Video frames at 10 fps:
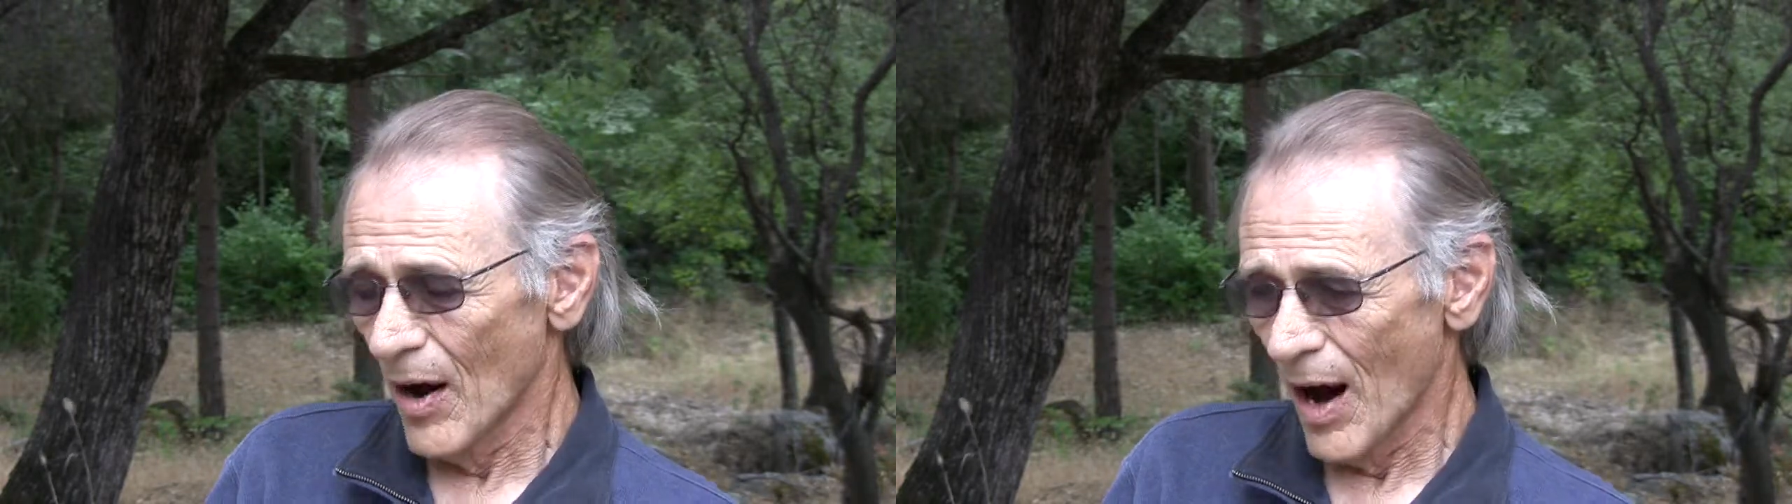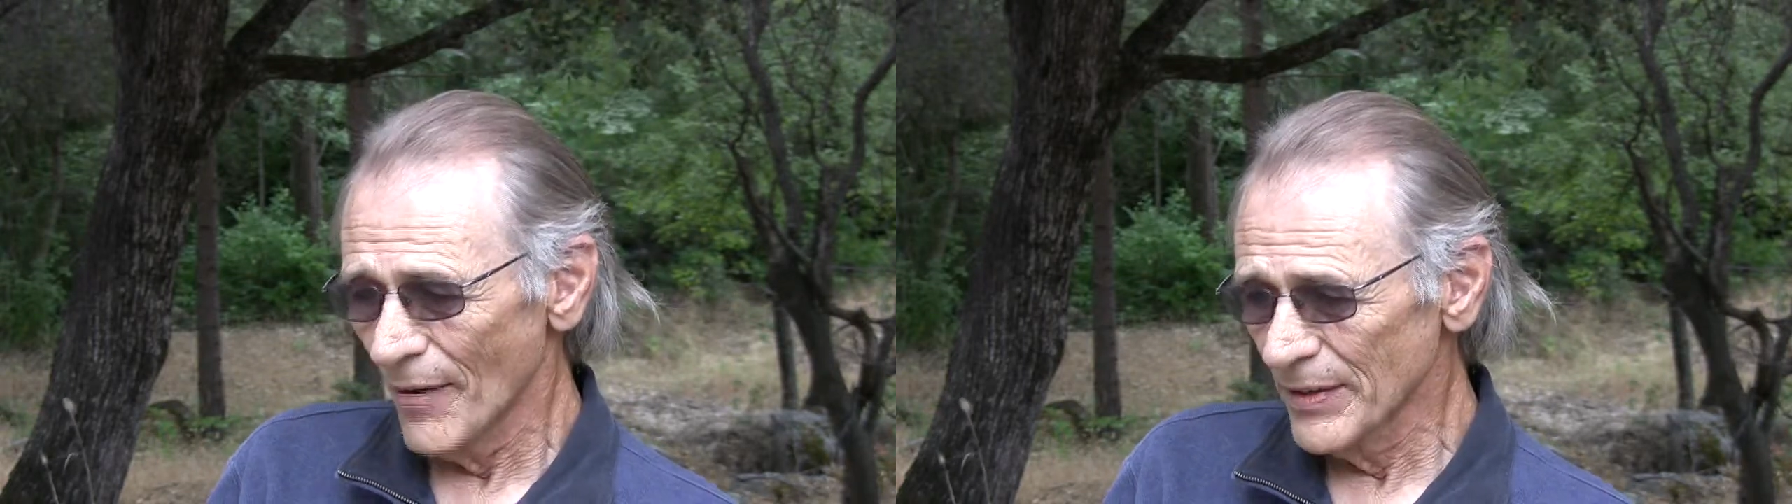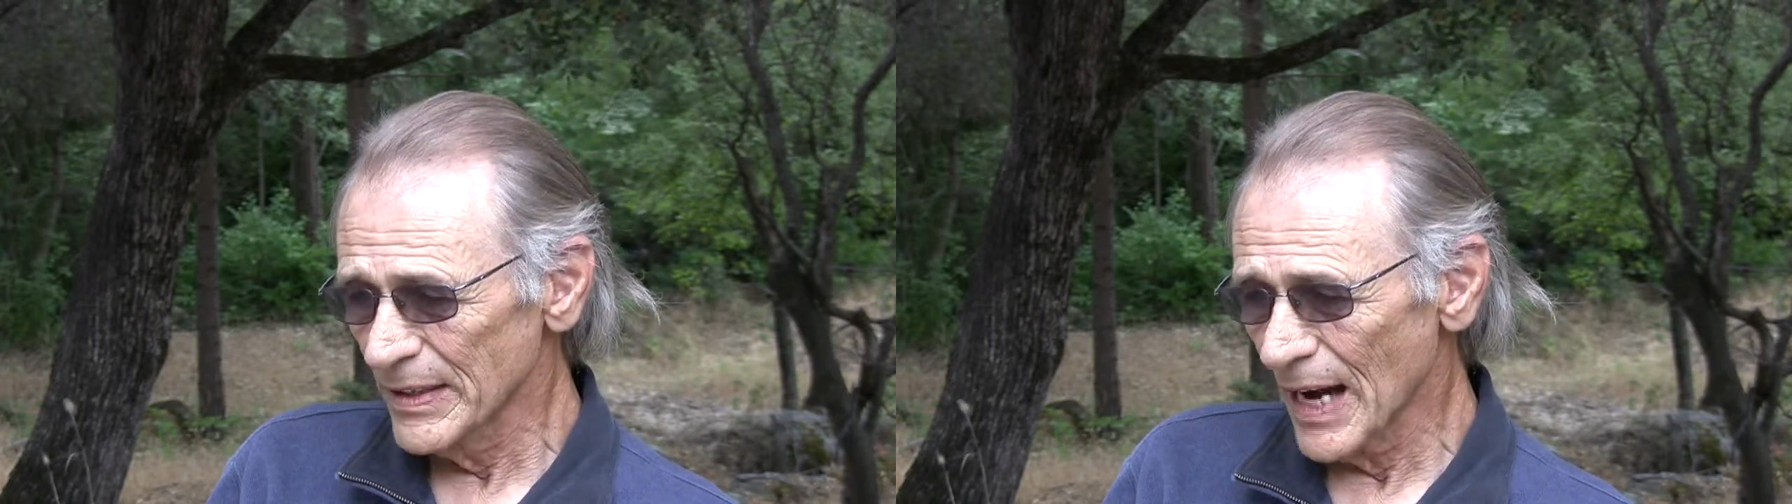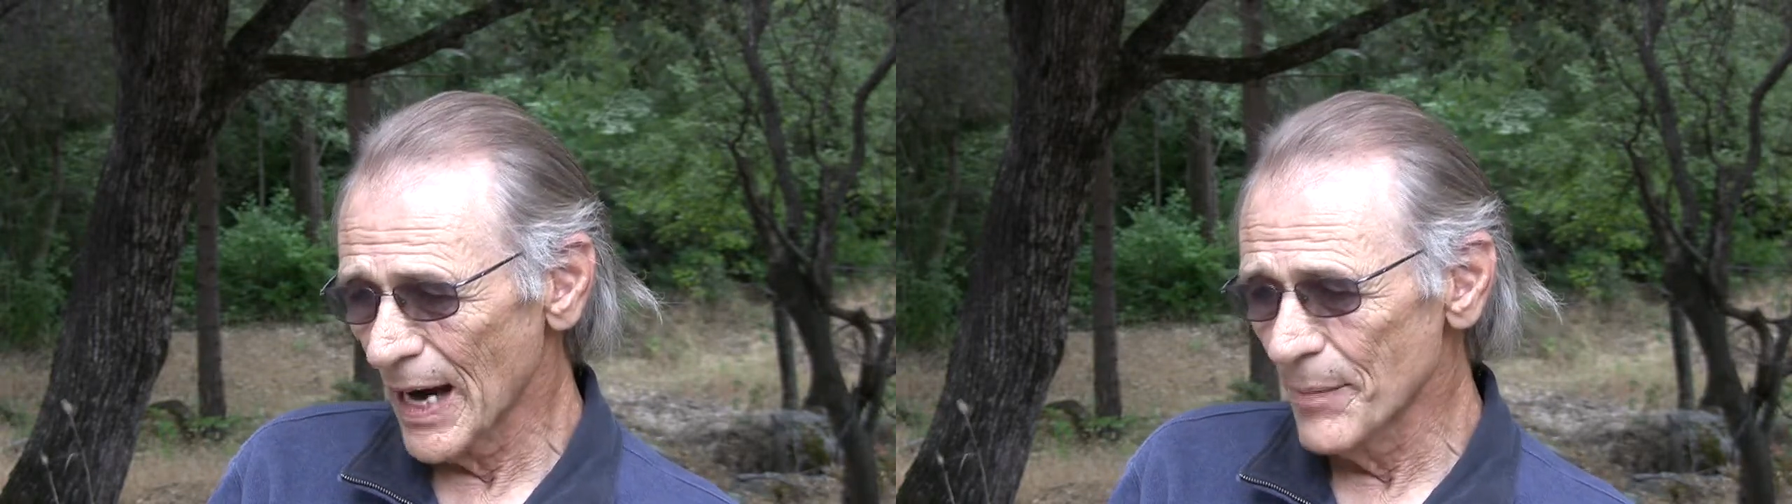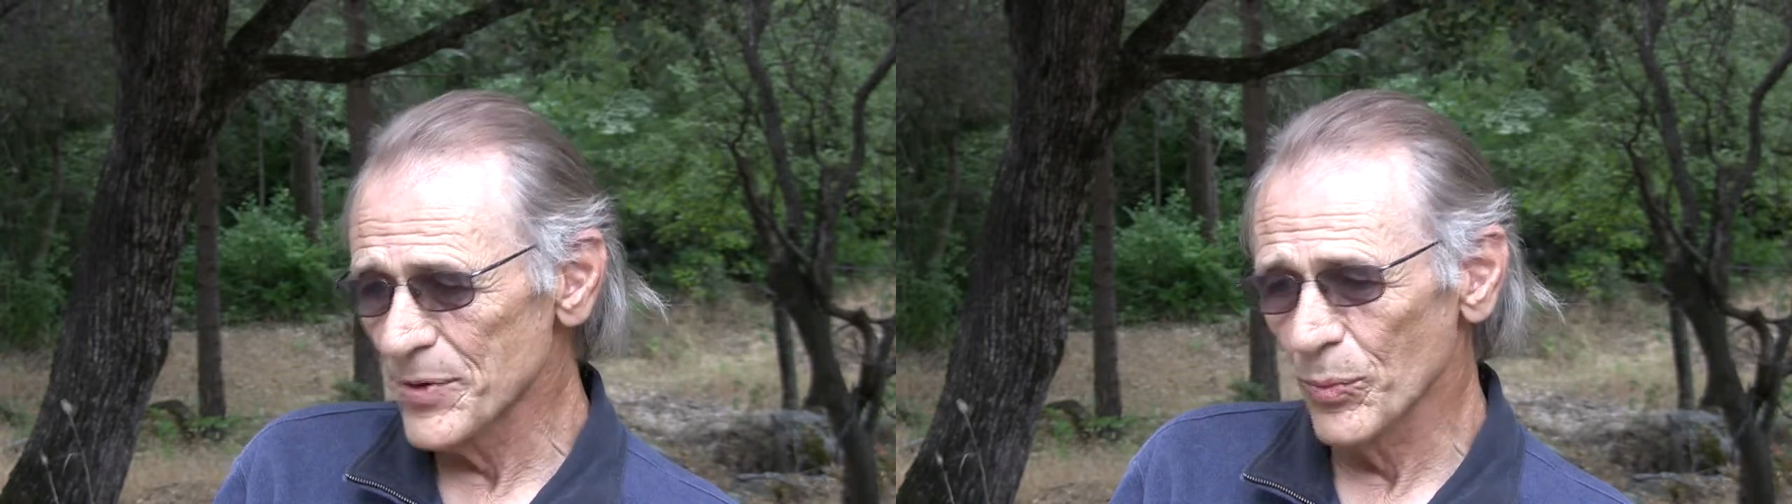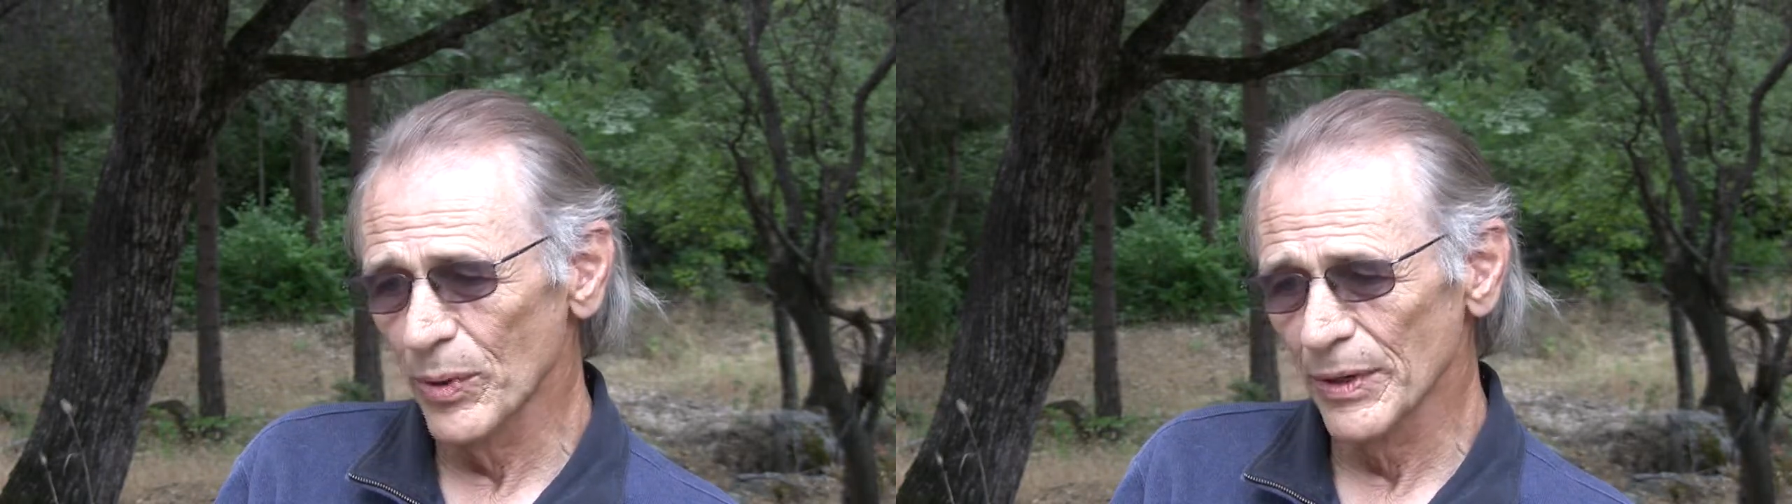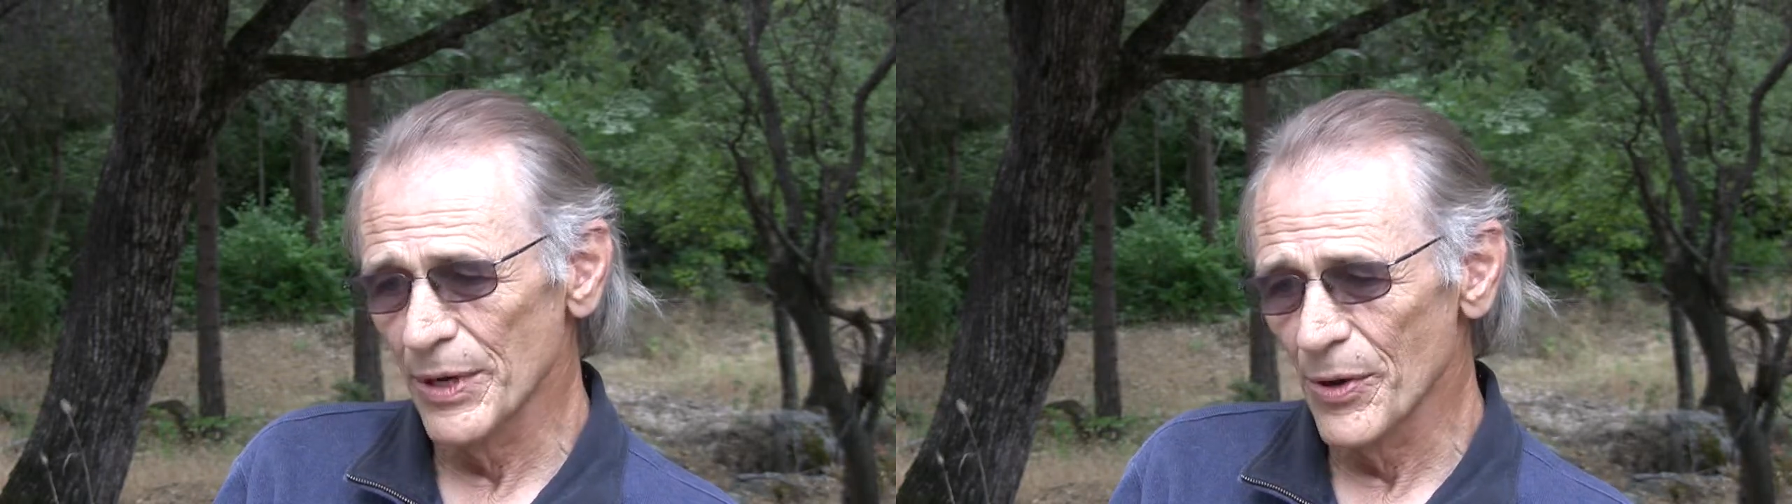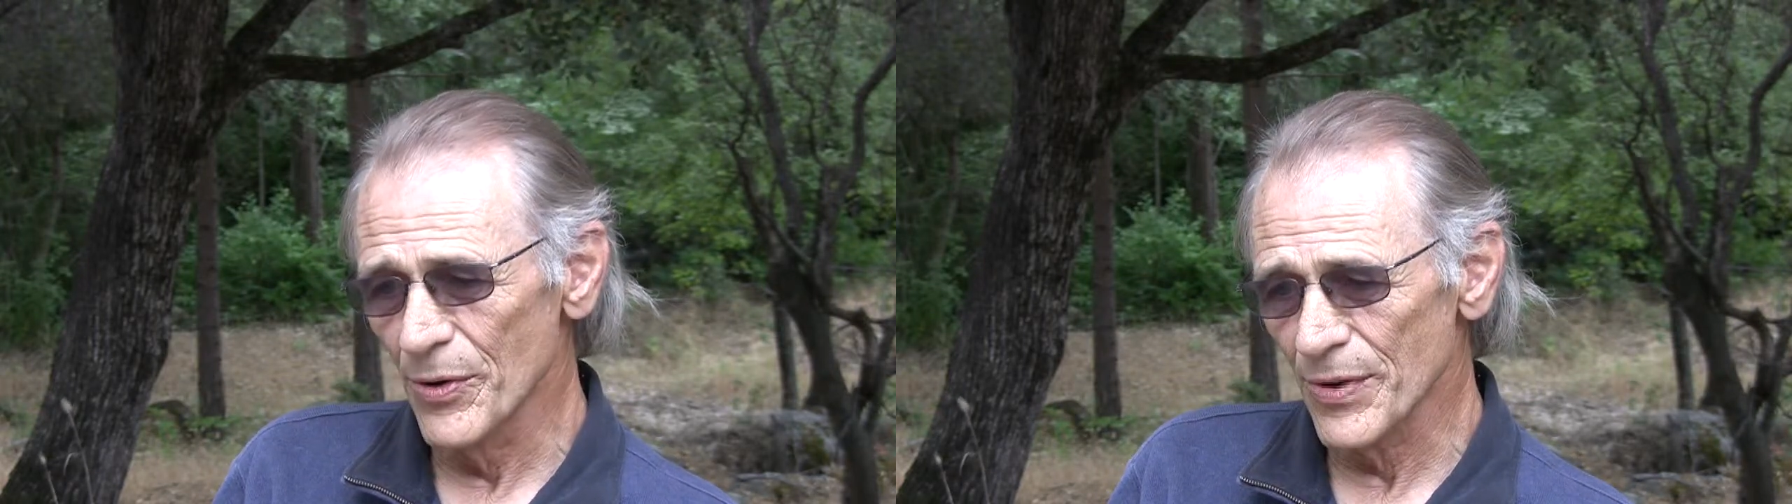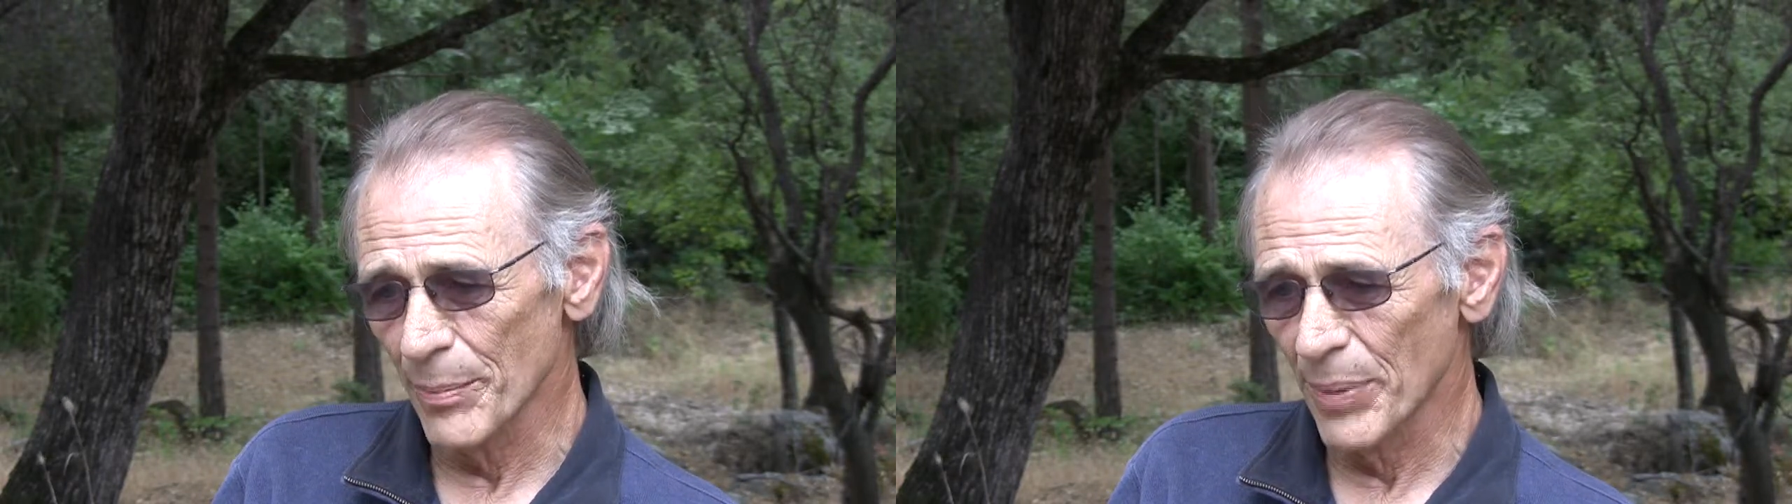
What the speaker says: oftentimes will use a